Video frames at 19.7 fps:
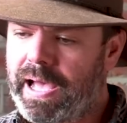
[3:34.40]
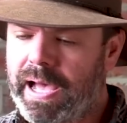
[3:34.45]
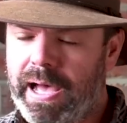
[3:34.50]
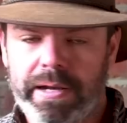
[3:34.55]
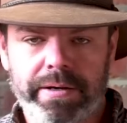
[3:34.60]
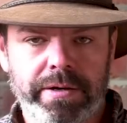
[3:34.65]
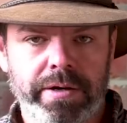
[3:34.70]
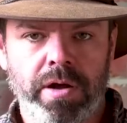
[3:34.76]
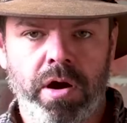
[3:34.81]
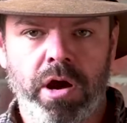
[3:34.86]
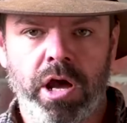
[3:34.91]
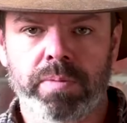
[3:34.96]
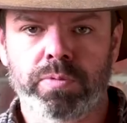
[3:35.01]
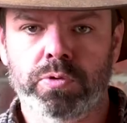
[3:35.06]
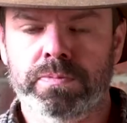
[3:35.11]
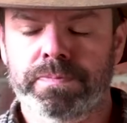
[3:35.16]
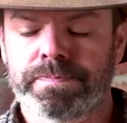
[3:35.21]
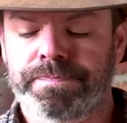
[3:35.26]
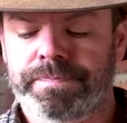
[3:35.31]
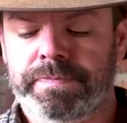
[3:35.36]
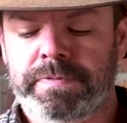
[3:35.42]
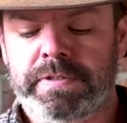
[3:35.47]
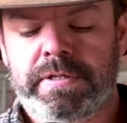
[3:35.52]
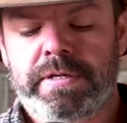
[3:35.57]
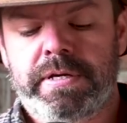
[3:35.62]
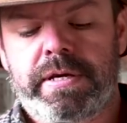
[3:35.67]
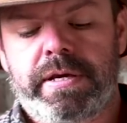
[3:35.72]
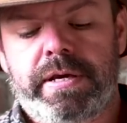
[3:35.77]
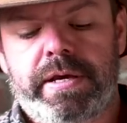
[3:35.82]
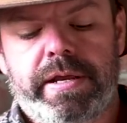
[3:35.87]
Undeniable.
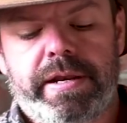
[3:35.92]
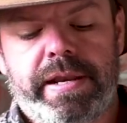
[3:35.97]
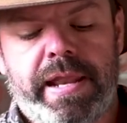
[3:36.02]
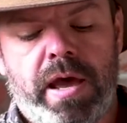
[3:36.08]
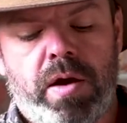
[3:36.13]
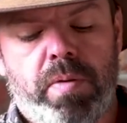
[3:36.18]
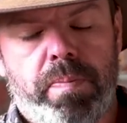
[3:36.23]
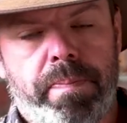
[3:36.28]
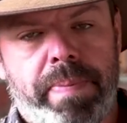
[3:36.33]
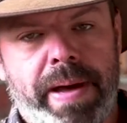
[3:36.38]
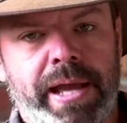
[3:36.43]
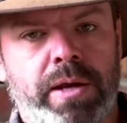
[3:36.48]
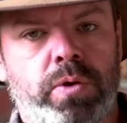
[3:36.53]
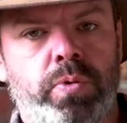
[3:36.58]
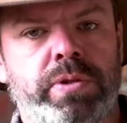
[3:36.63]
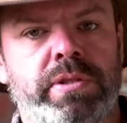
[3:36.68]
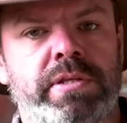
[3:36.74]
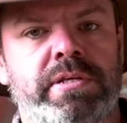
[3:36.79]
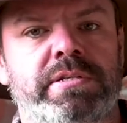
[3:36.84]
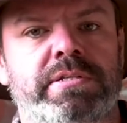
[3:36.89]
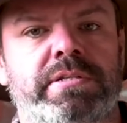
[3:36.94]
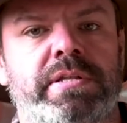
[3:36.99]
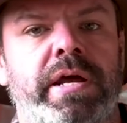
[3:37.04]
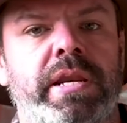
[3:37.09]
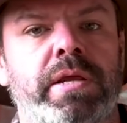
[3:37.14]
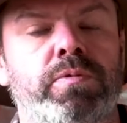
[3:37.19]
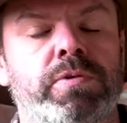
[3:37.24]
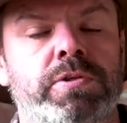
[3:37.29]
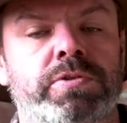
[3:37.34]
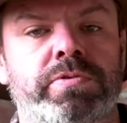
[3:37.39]
Now, back when this
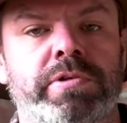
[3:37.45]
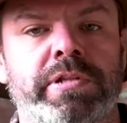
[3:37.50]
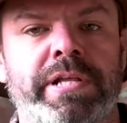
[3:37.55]
study was